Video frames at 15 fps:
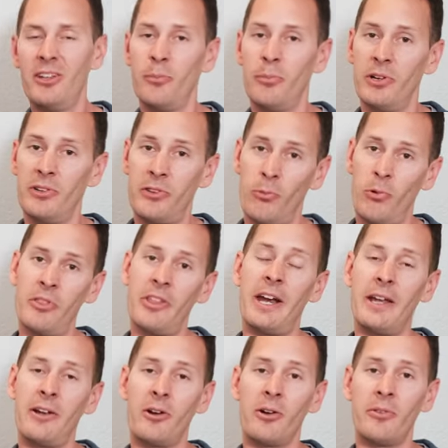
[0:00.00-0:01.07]
but it's the one that
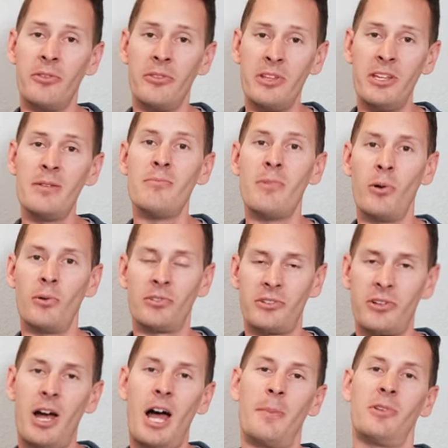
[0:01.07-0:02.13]
I heard the most
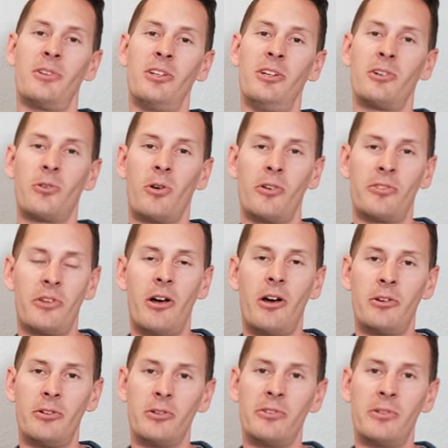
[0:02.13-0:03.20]
commonly across the
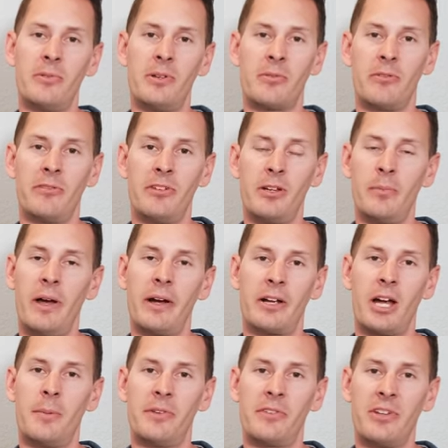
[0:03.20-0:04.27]
hundreds of different feedback
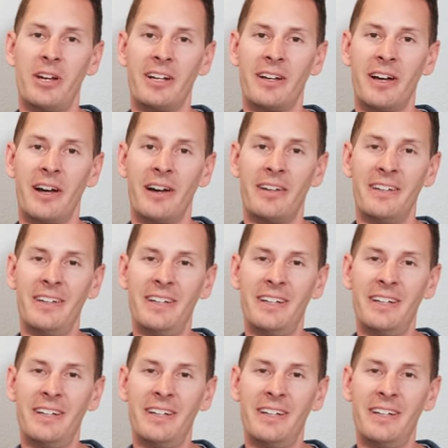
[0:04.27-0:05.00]
comments that I got,